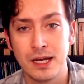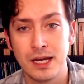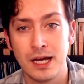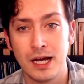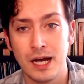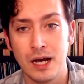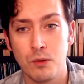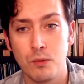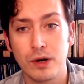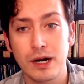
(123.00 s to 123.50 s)

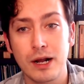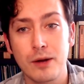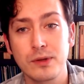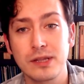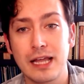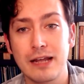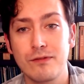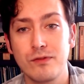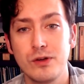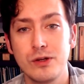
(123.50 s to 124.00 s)
What I would
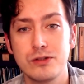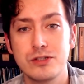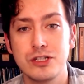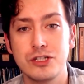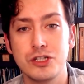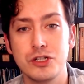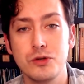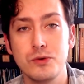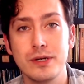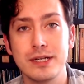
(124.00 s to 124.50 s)
like for you to
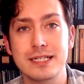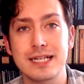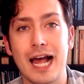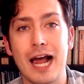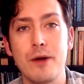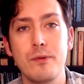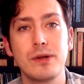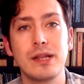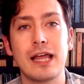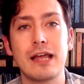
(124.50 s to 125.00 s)
do is I
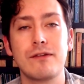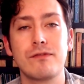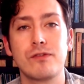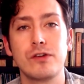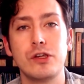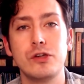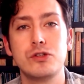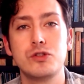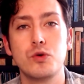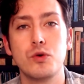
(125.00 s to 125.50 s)
would like for
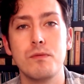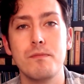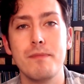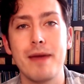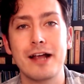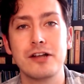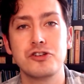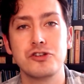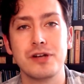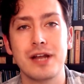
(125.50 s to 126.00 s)
you to
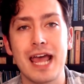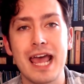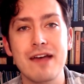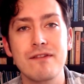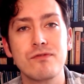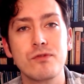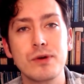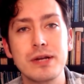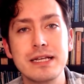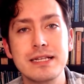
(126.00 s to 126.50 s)
imagine
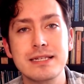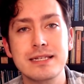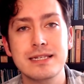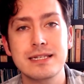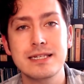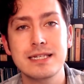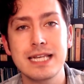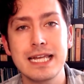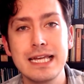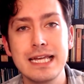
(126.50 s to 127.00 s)
every
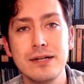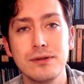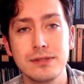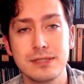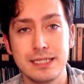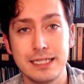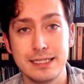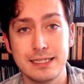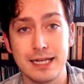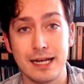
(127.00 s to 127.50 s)
single
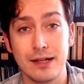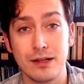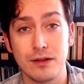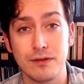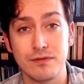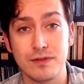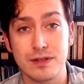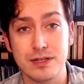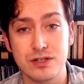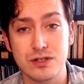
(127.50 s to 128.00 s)
detail of
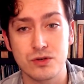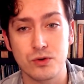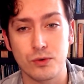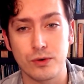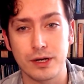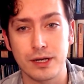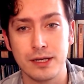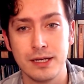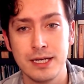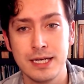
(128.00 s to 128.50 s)
this
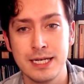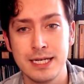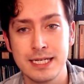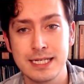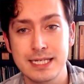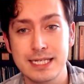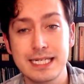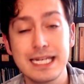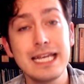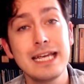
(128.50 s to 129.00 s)
story.
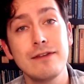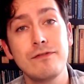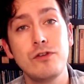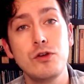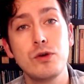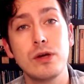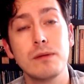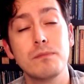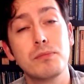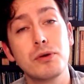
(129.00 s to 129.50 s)
See if you
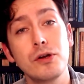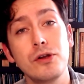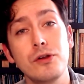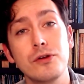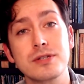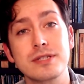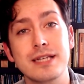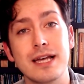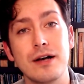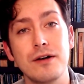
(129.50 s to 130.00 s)
can put
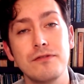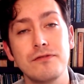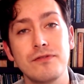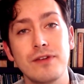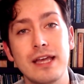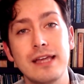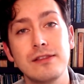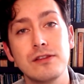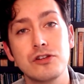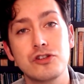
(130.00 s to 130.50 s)
yourself
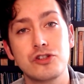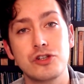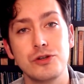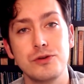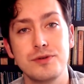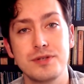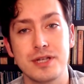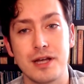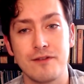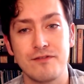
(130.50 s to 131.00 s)
in the
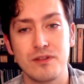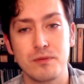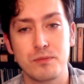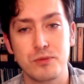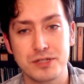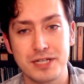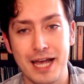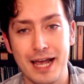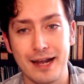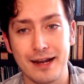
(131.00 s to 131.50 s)
shoes of the
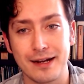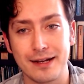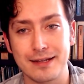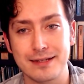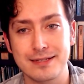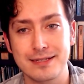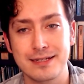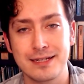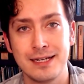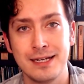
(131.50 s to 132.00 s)

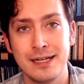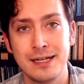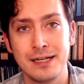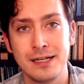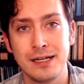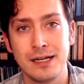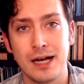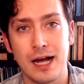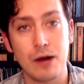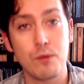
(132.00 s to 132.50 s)
protagonist.
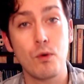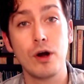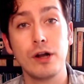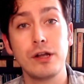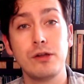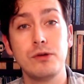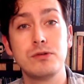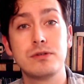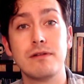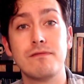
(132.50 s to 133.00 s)
I want
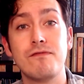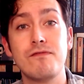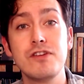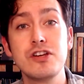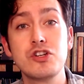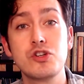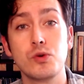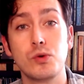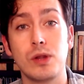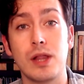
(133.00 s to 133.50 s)
you to
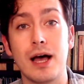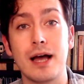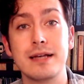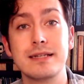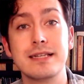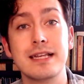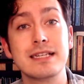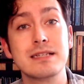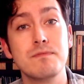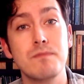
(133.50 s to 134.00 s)
visualize
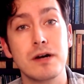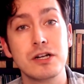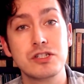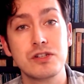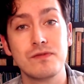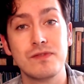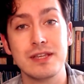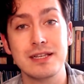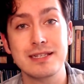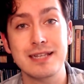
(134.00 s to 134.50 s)
as much
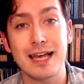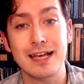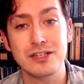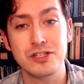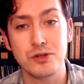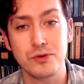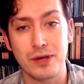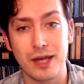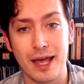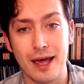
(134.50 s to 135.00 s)
of this as
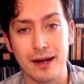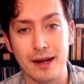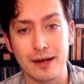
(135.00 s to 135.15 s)
you can.